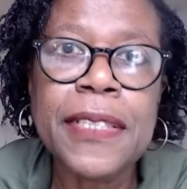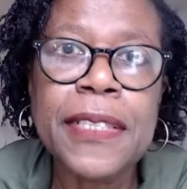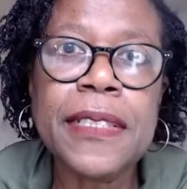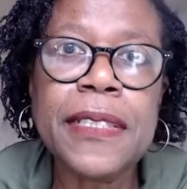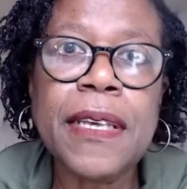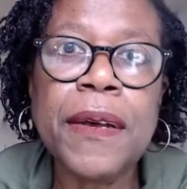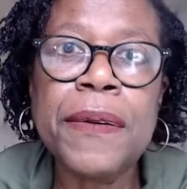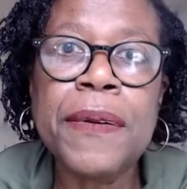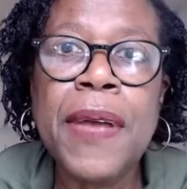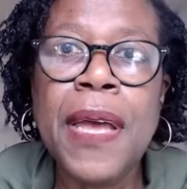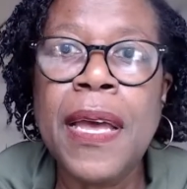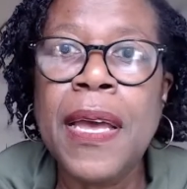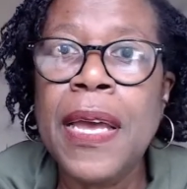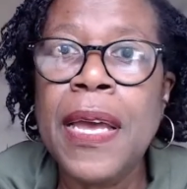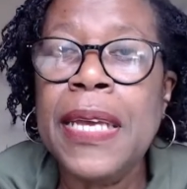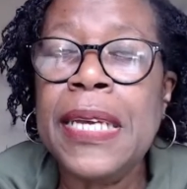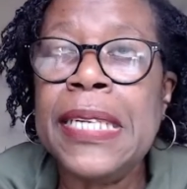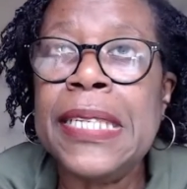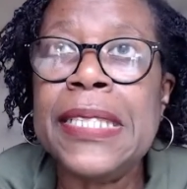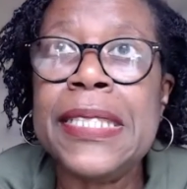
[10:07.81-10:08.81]
So
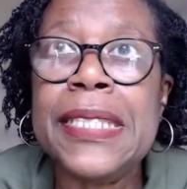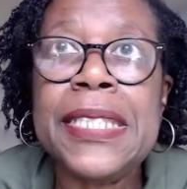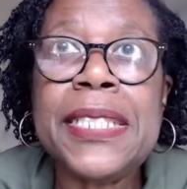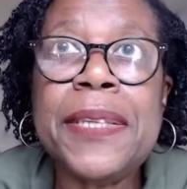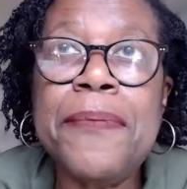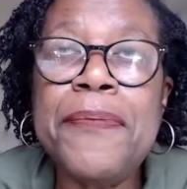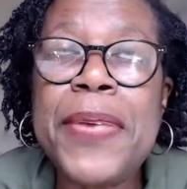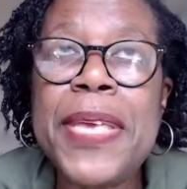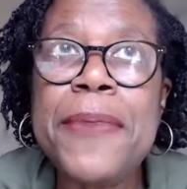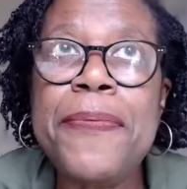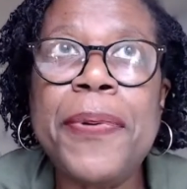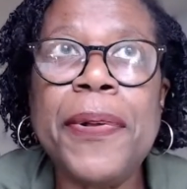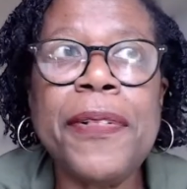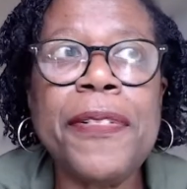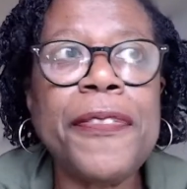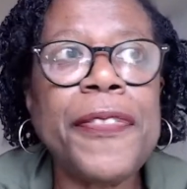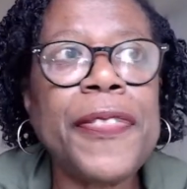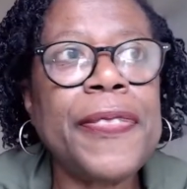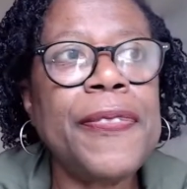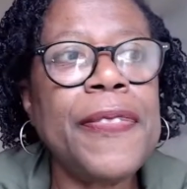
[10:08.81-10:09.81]
some
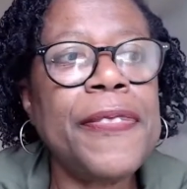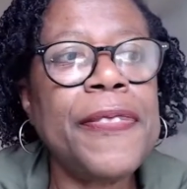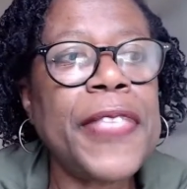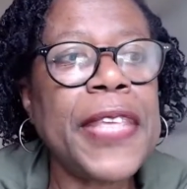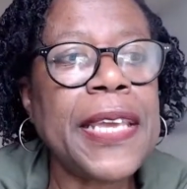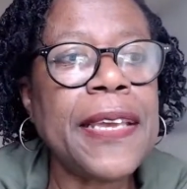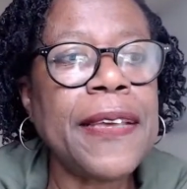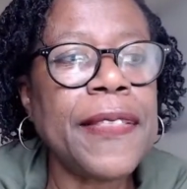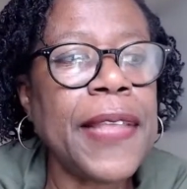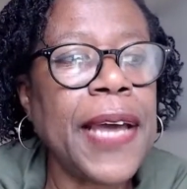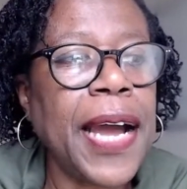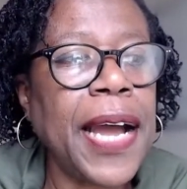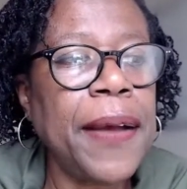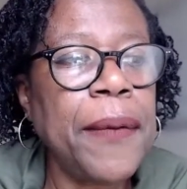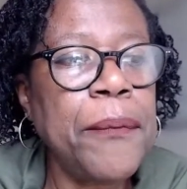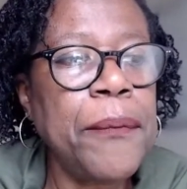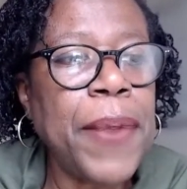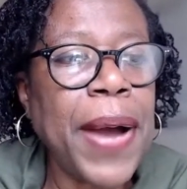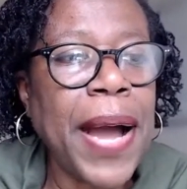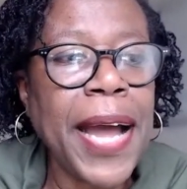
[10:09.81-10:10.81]
people think that
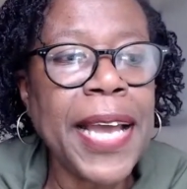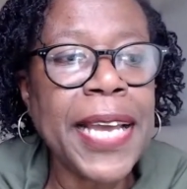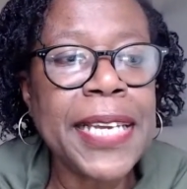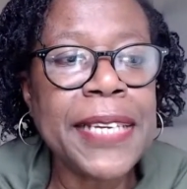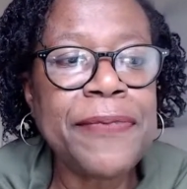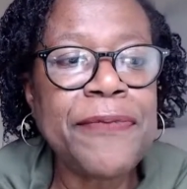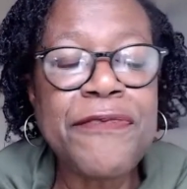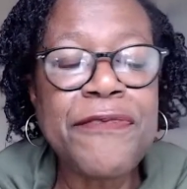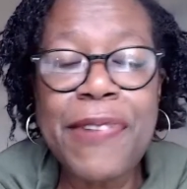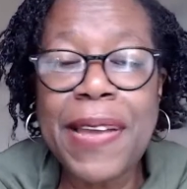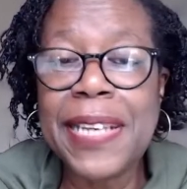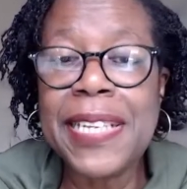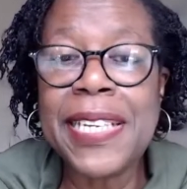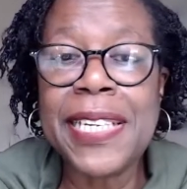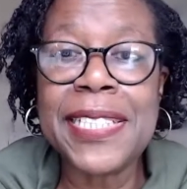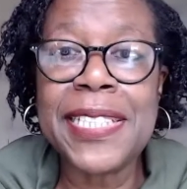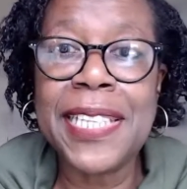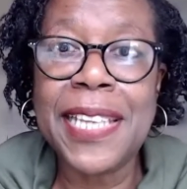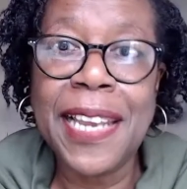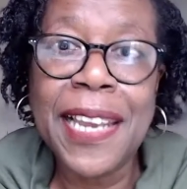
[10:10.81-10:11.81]
by
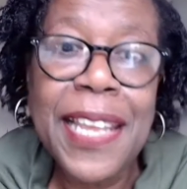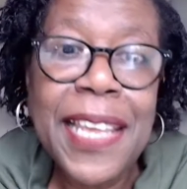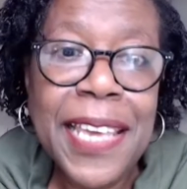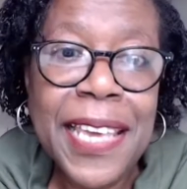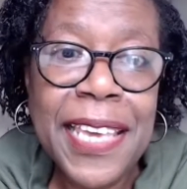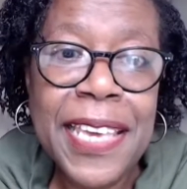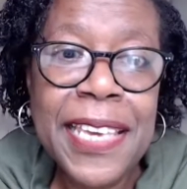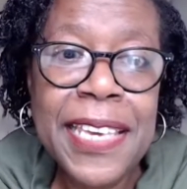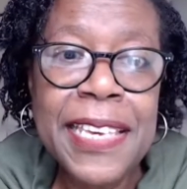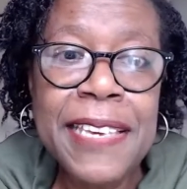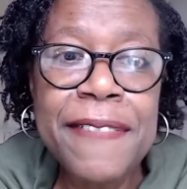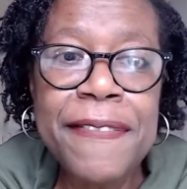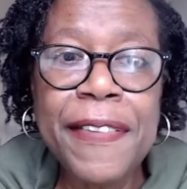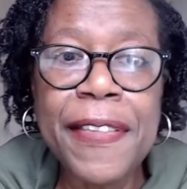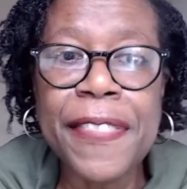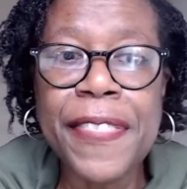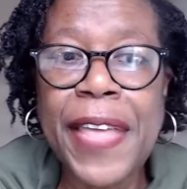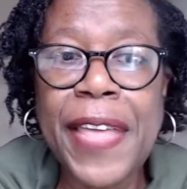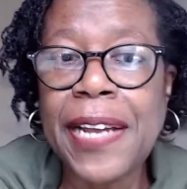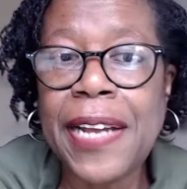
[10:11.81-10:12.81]
threatening to leave,
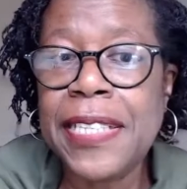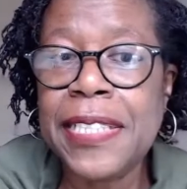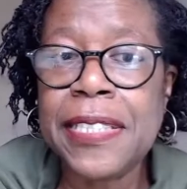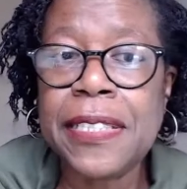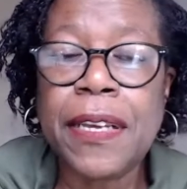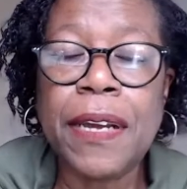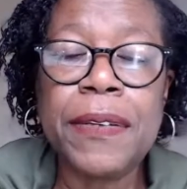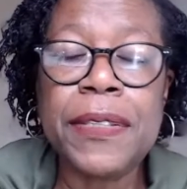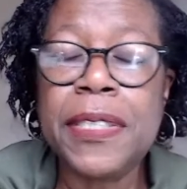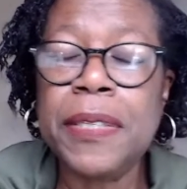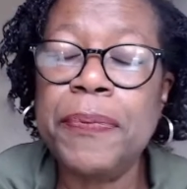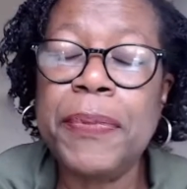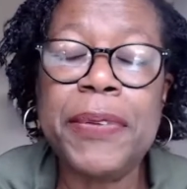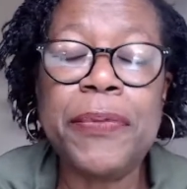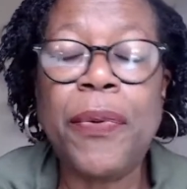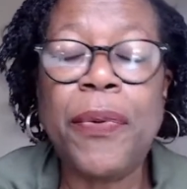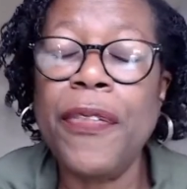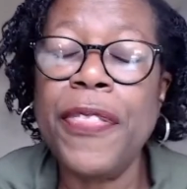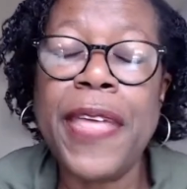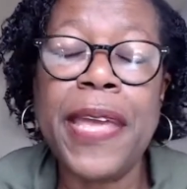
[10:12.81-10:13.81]
that is going to be
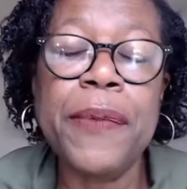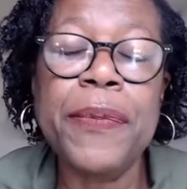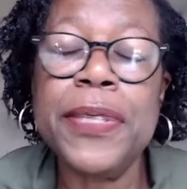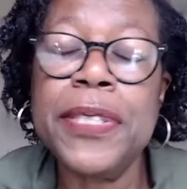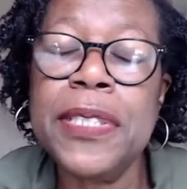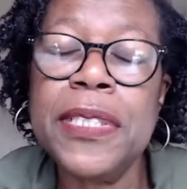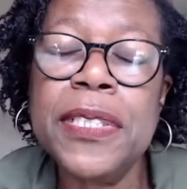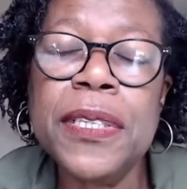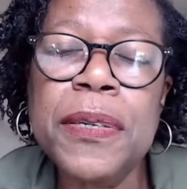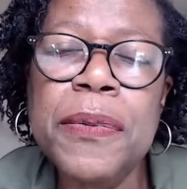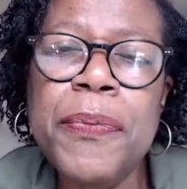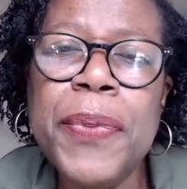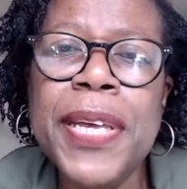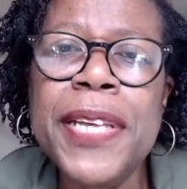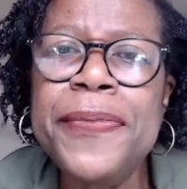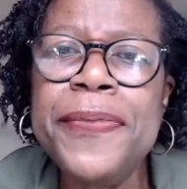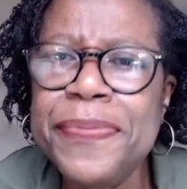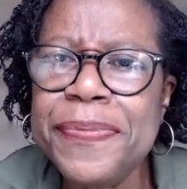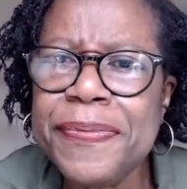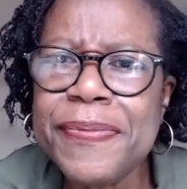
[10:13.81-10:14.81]
what they will do.
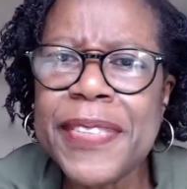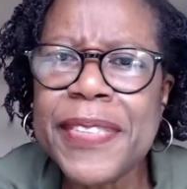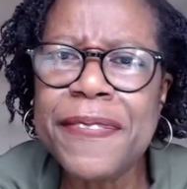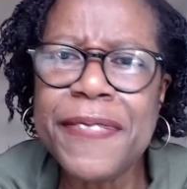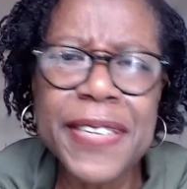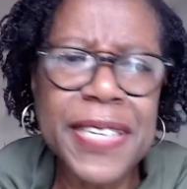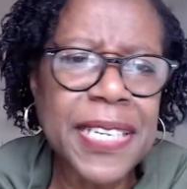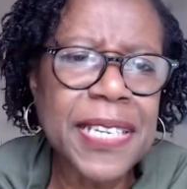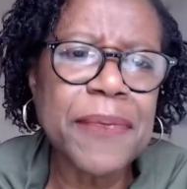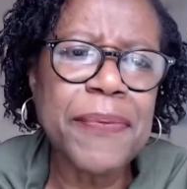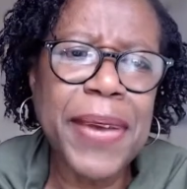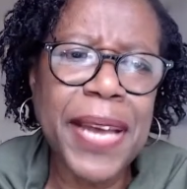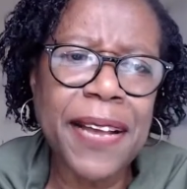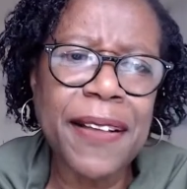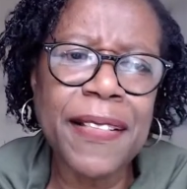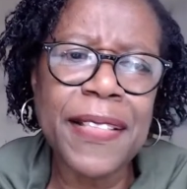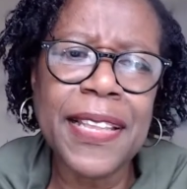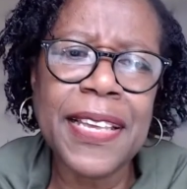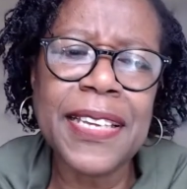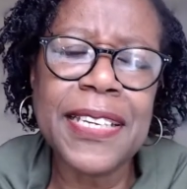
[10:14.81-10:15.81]
But think
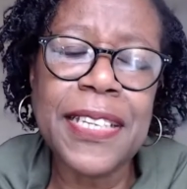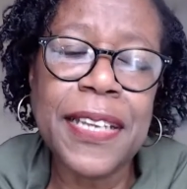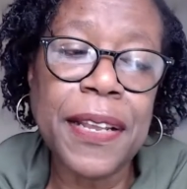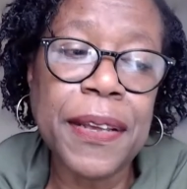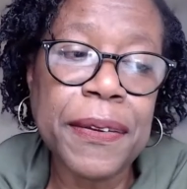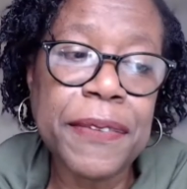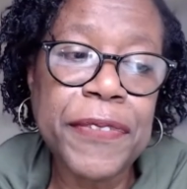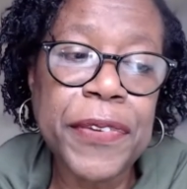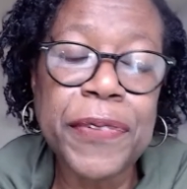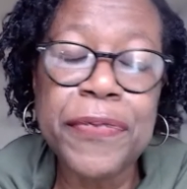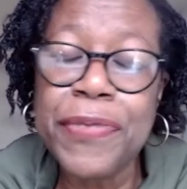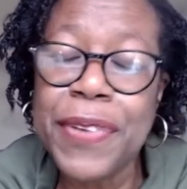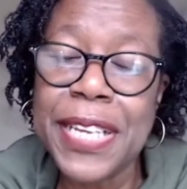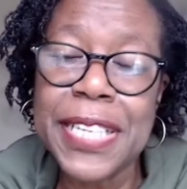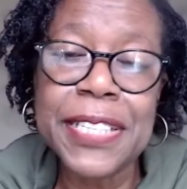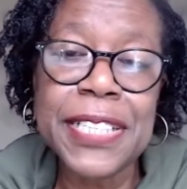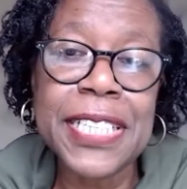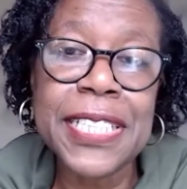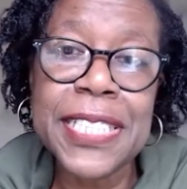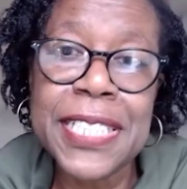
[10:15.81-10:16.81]
about, you know, if you're
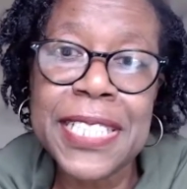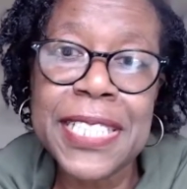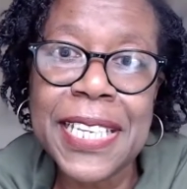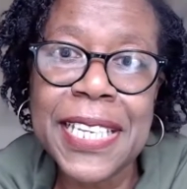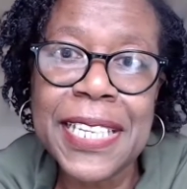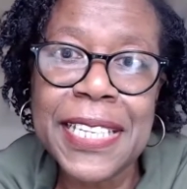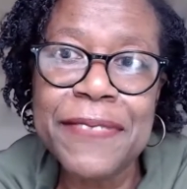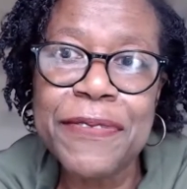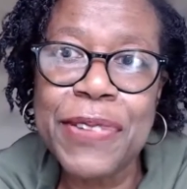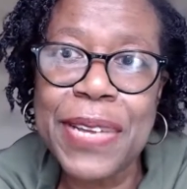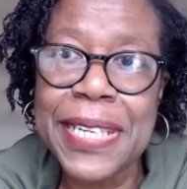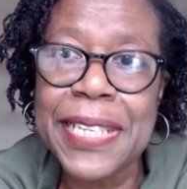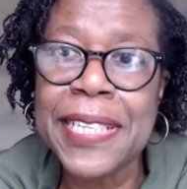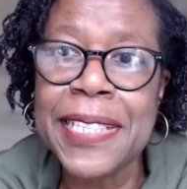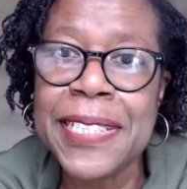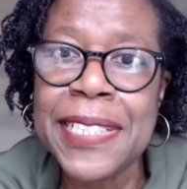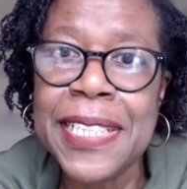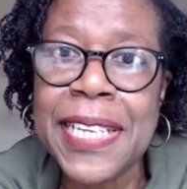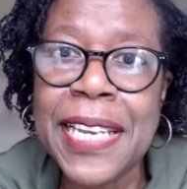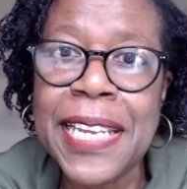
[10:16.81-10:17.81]
threatening
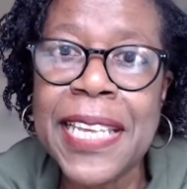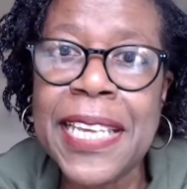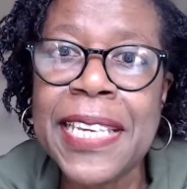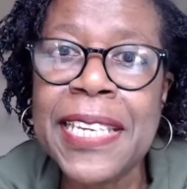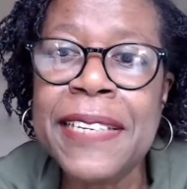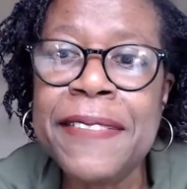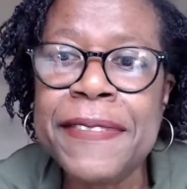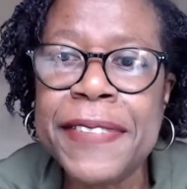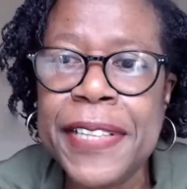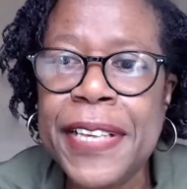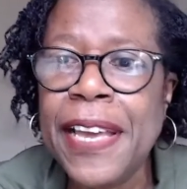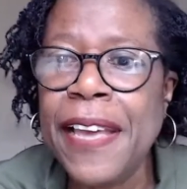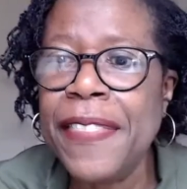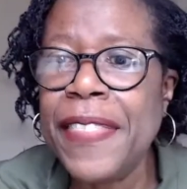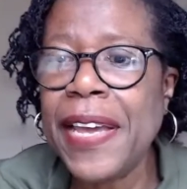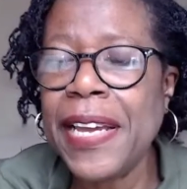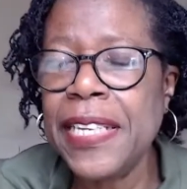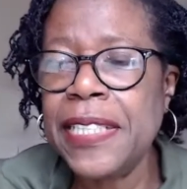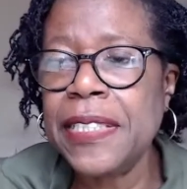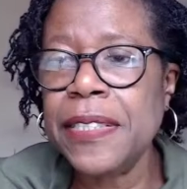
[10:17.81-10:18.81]
to leave,
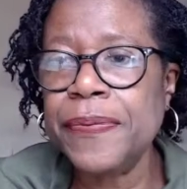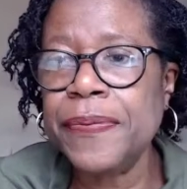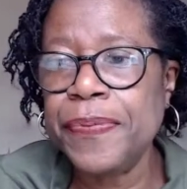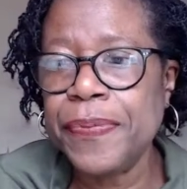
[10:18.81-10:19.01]
that is